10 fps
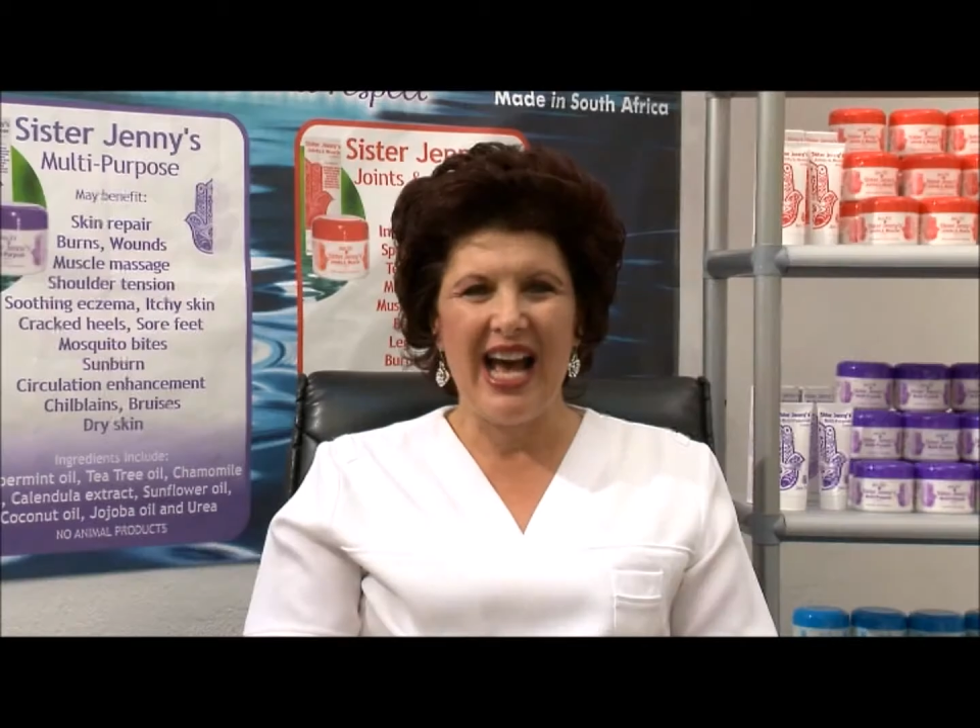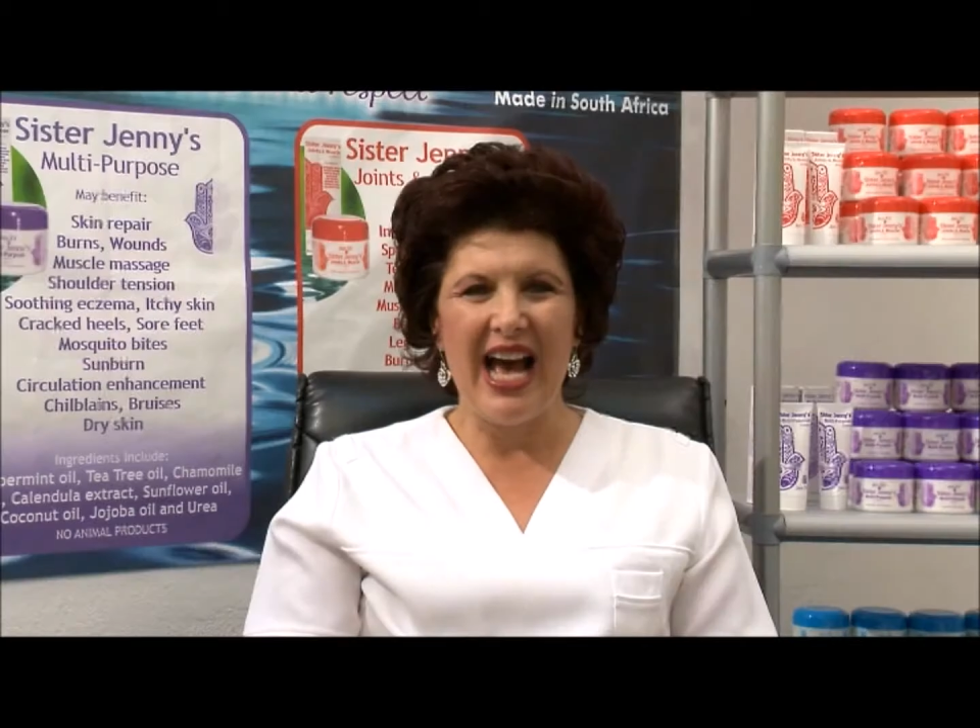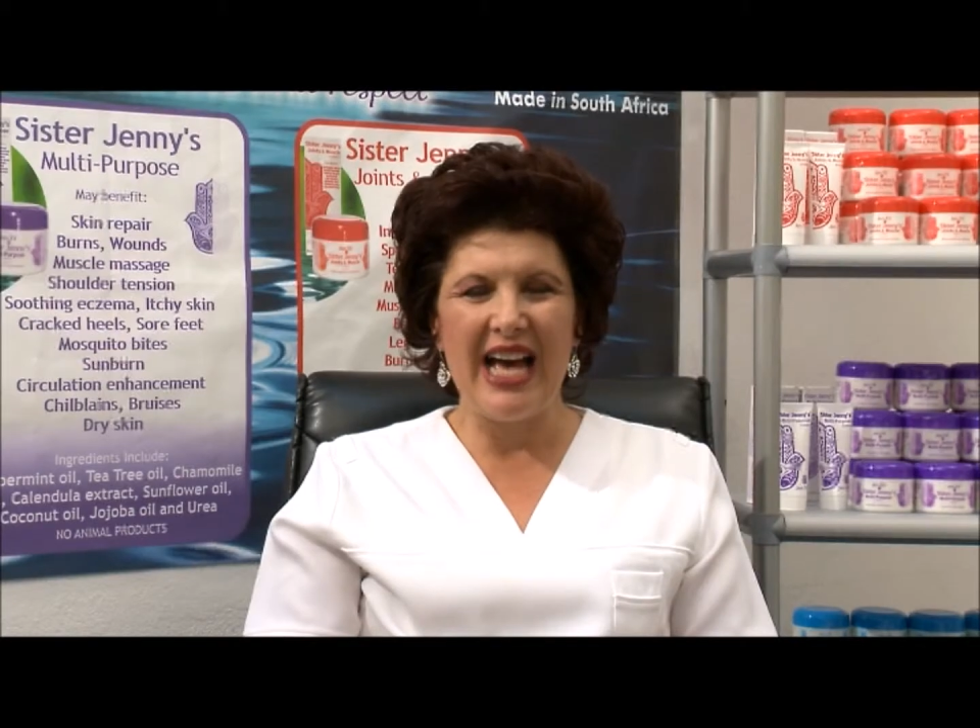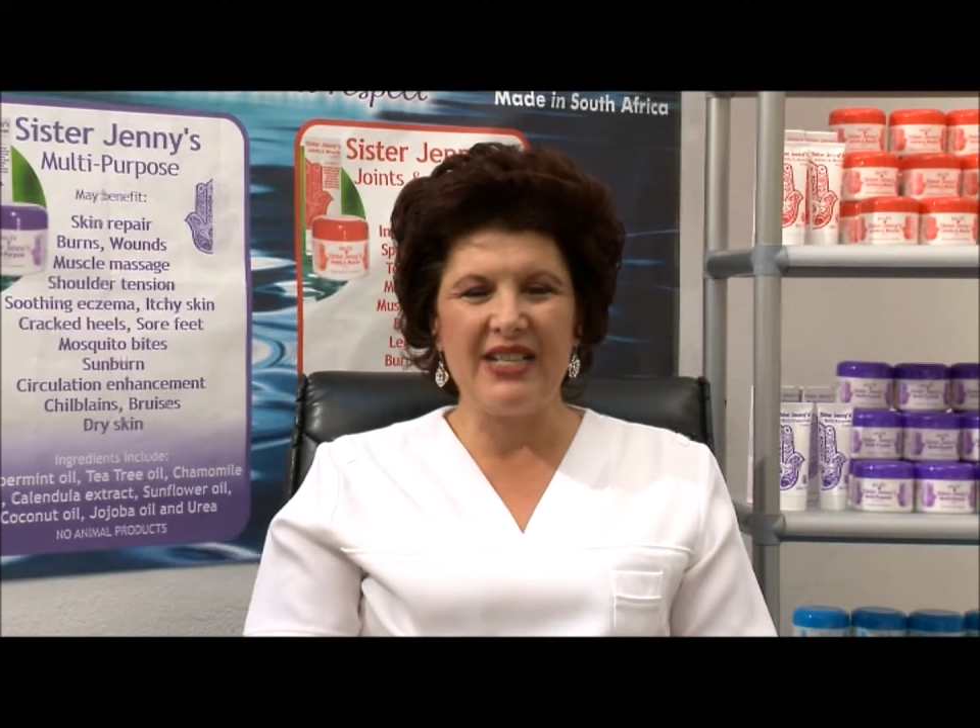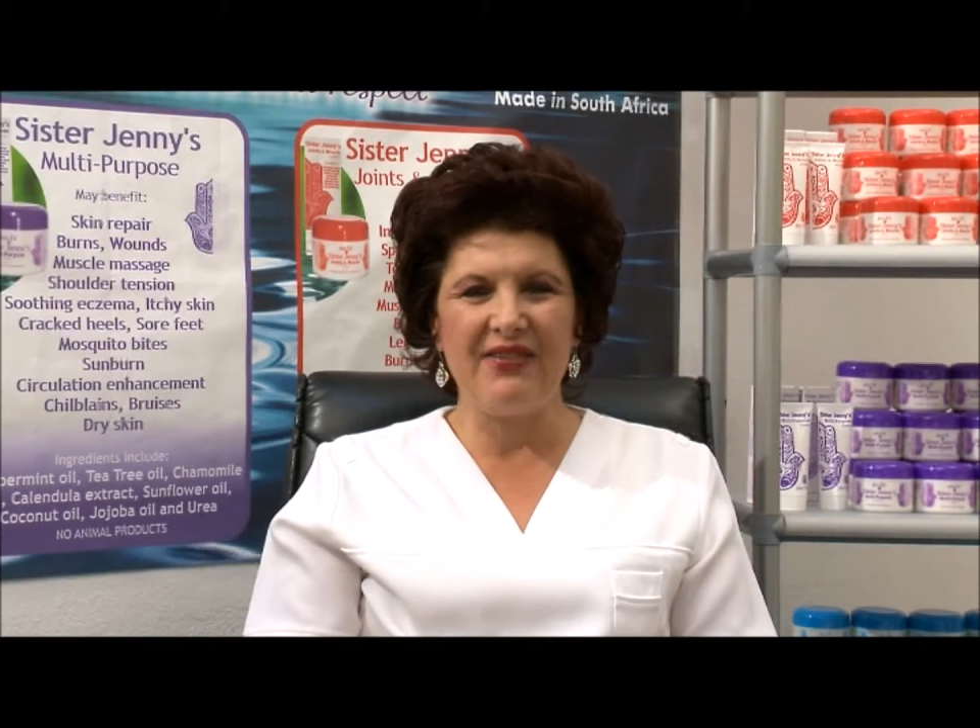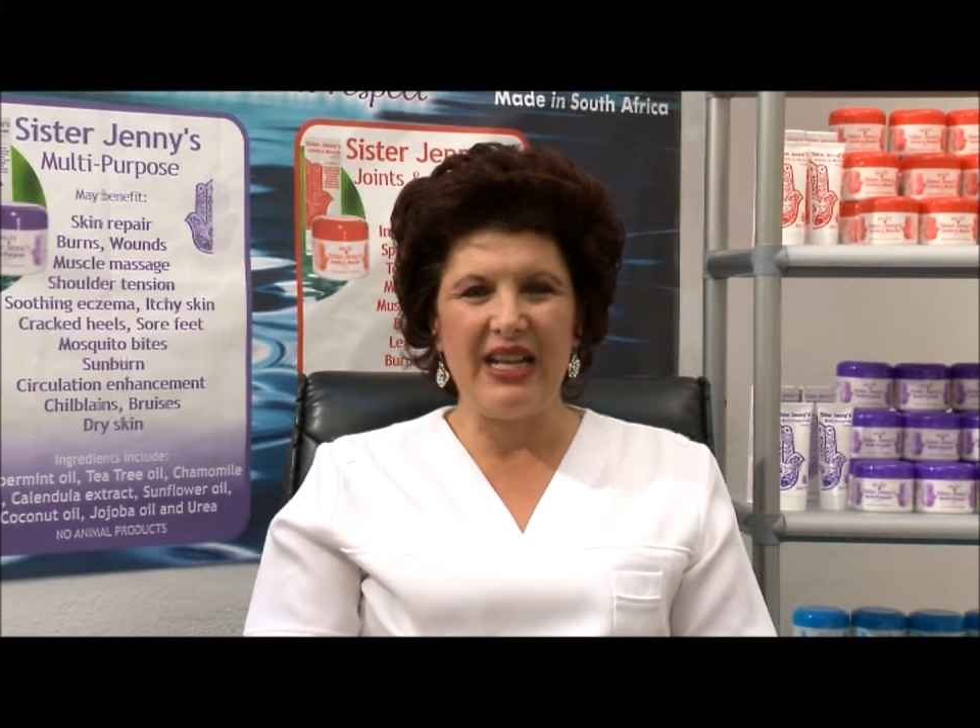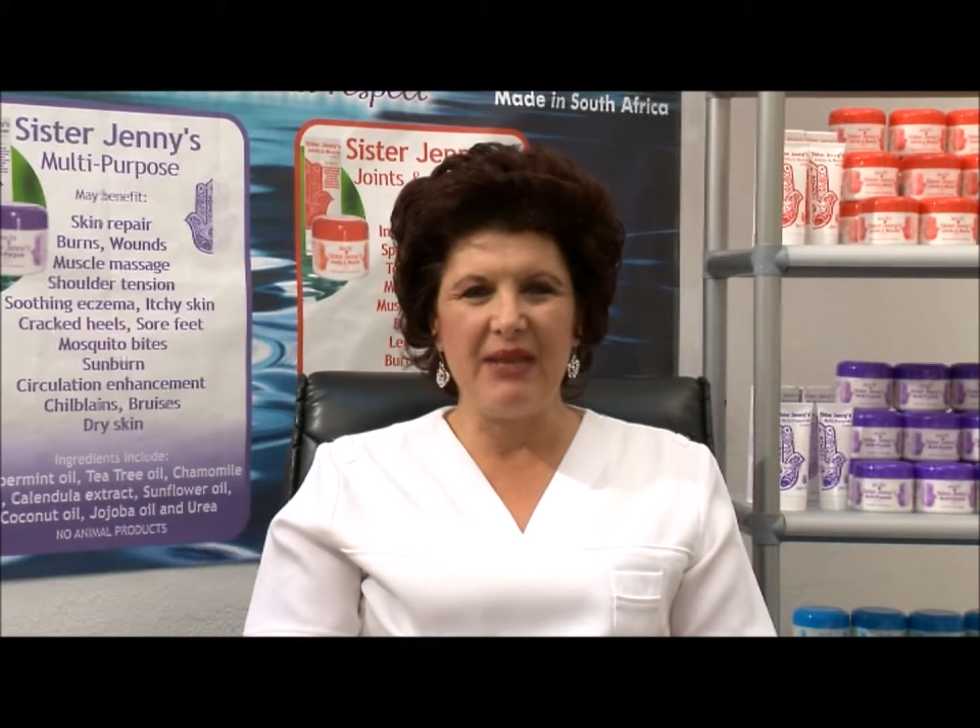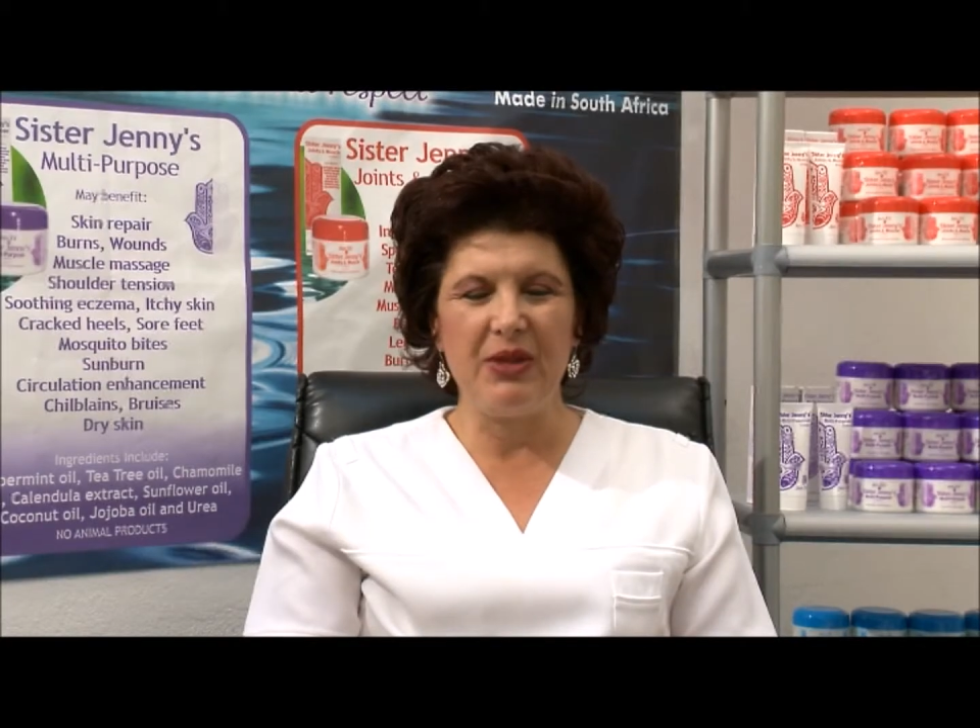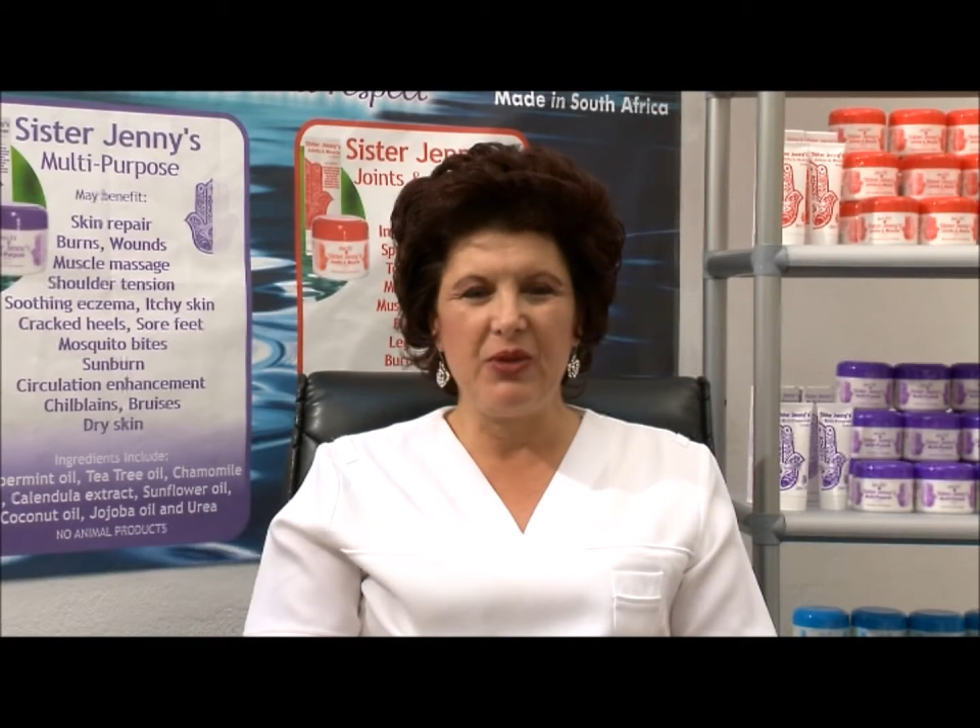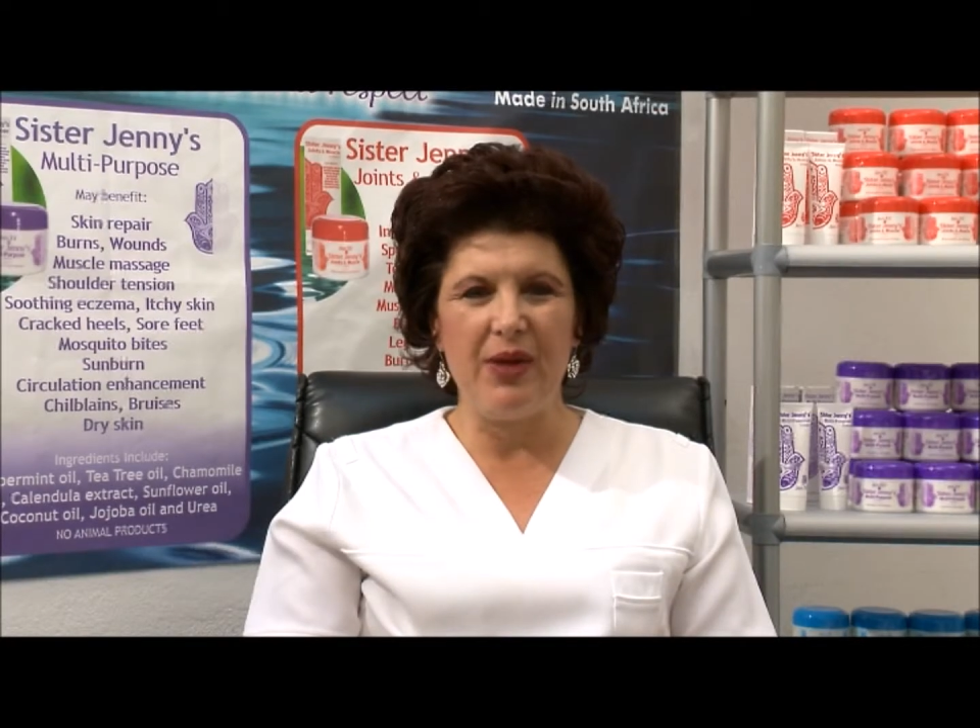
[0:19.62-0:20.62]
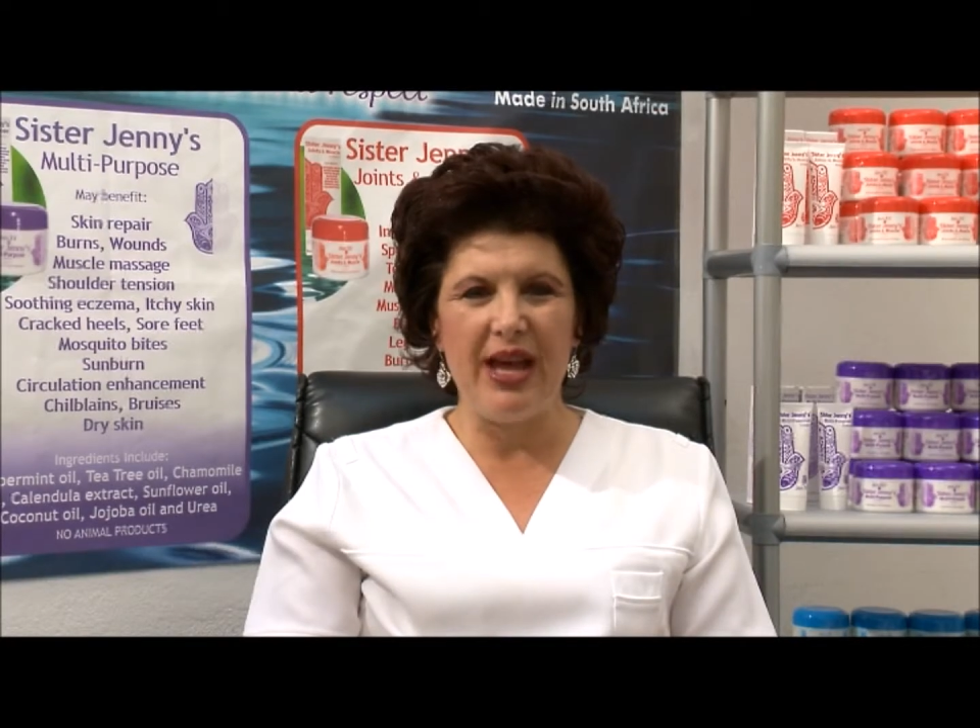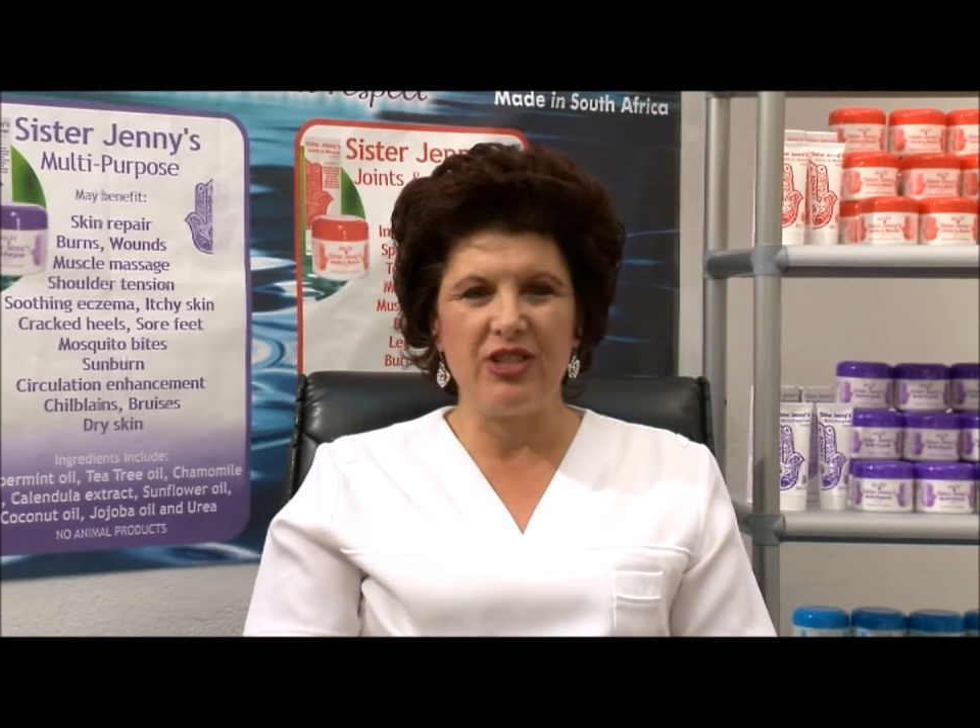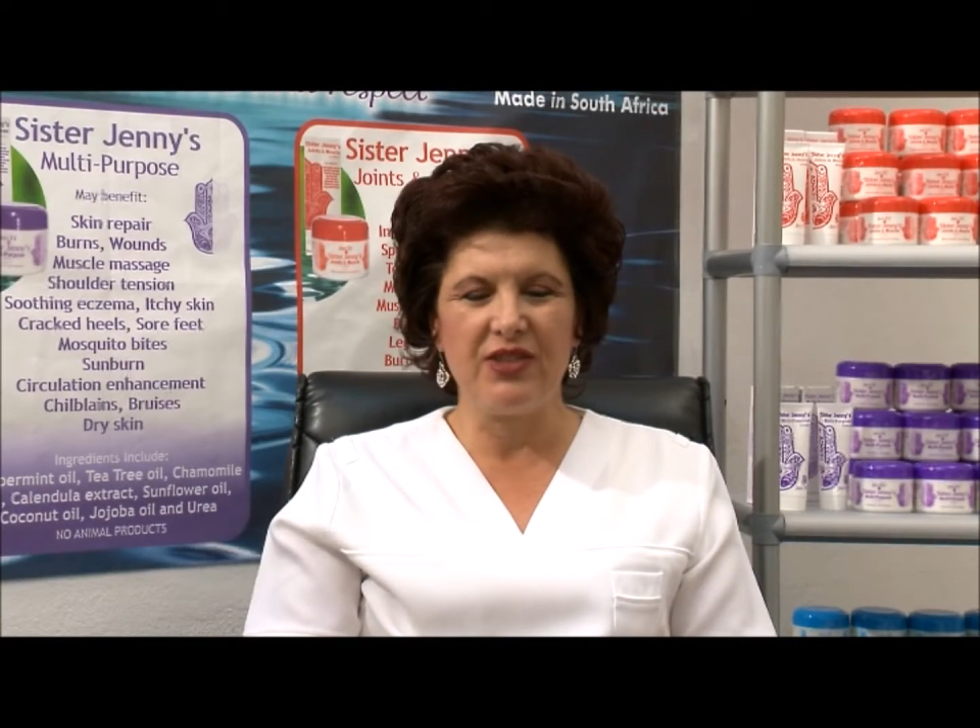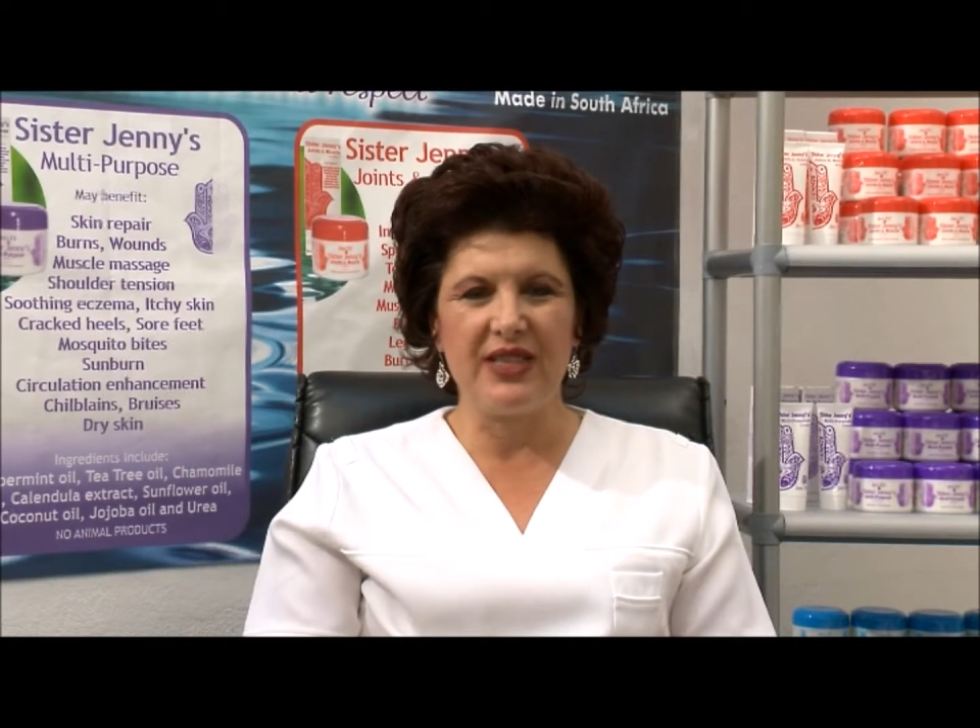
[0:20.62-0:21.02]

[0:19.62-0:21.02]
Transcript: I developed the range of